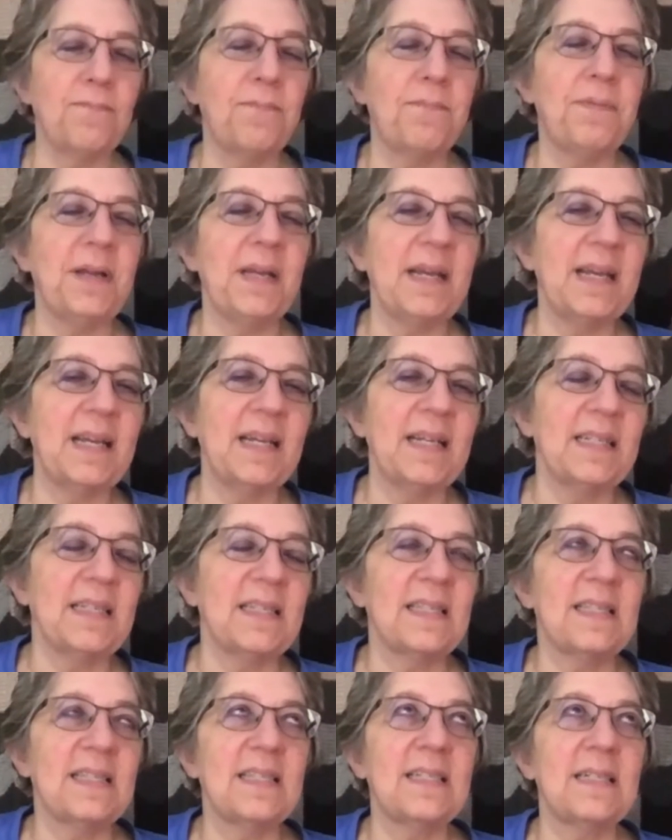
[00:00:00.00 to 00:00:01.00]

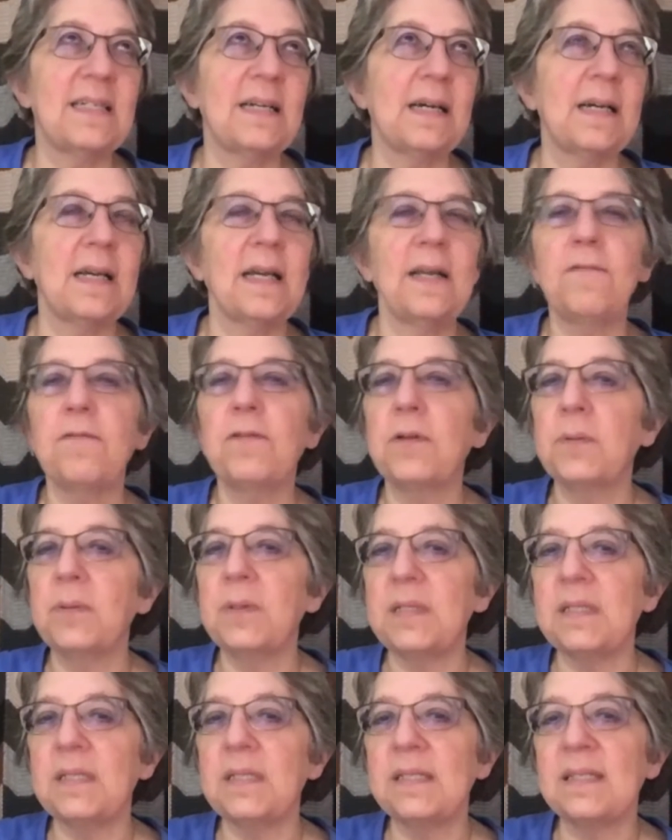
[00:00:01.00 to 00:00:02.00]
biggest
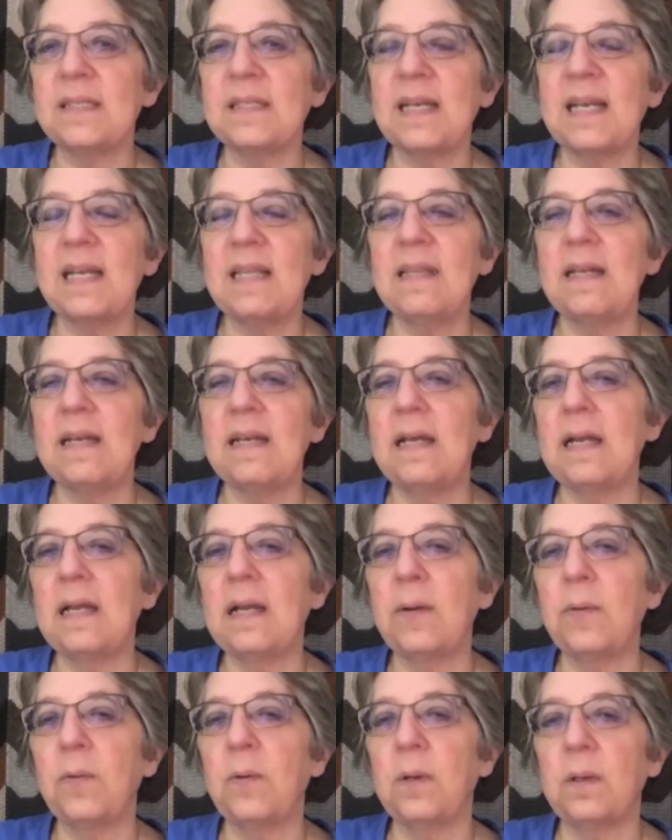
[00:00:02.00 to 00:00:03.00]
influences in the
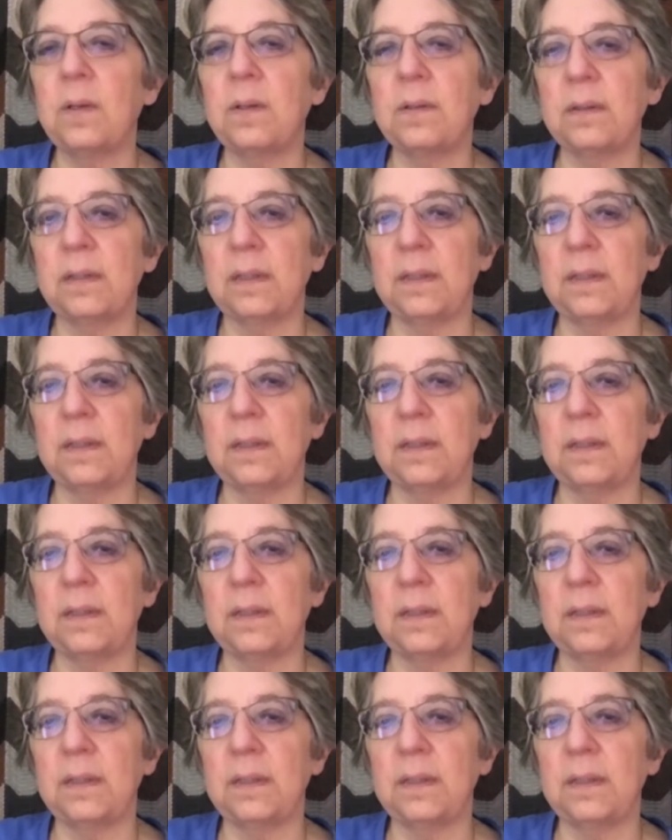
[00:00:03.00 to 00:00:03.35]
knitting world?